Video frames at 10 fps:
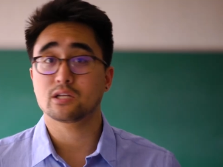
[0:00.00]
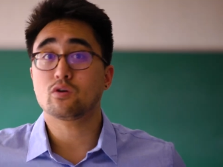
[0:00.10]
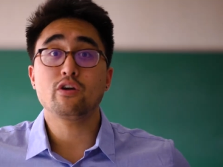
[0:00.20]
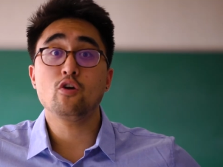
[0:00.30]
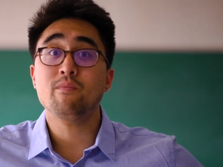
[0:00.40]
Because
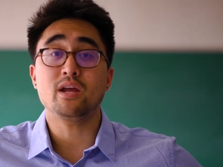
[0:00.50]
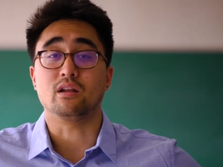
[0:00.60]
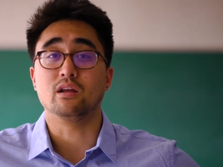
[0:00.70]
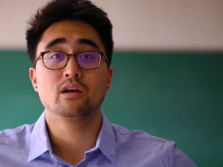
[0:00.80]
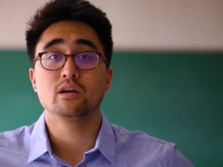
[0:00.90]
we're
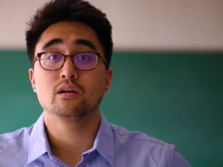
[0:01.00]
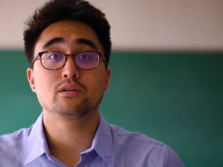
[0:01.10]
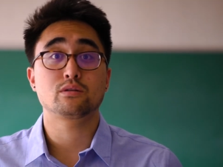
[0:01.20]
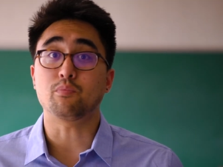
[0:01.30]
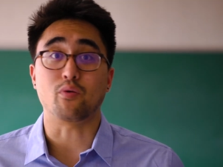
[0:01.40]
human.
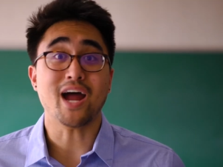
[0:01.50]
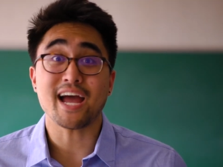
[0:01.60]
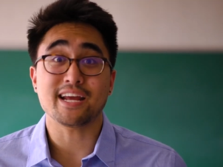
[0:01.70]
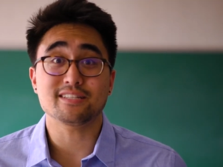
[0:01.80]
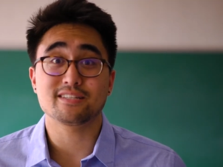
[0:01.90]

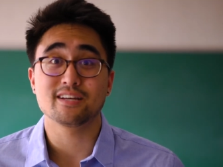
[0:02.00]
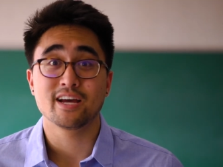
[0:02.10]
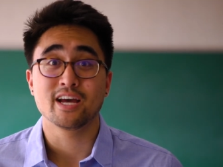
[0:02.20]
Surprise.